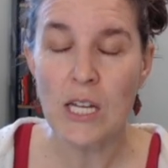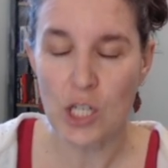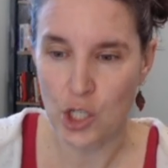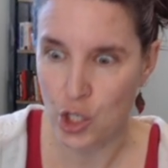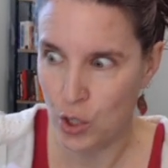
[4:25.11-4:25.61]

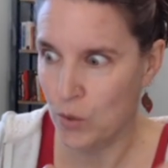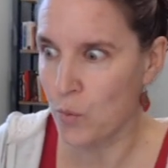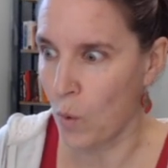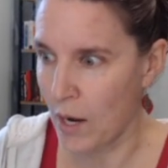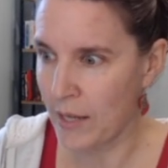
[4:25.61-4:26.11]
to choose
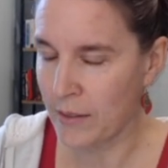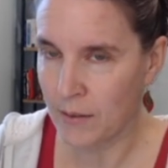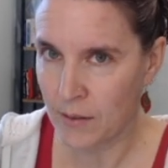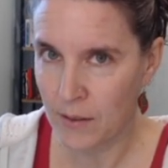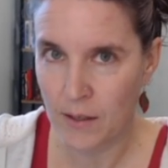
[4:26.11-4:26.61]

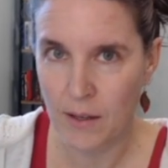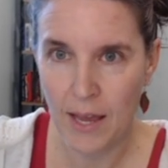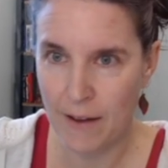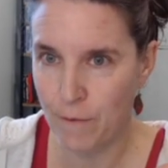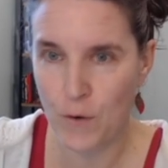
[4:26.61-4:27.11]
one
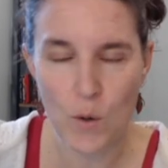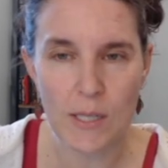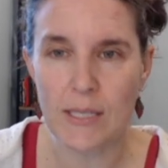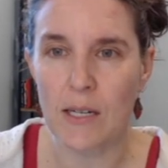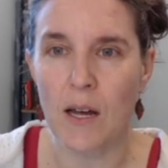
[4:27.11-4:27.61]
and
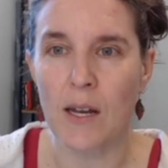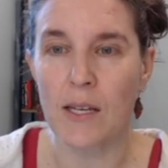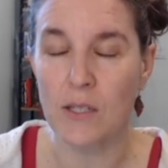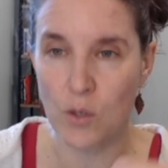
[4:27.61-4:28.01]
focus in on it.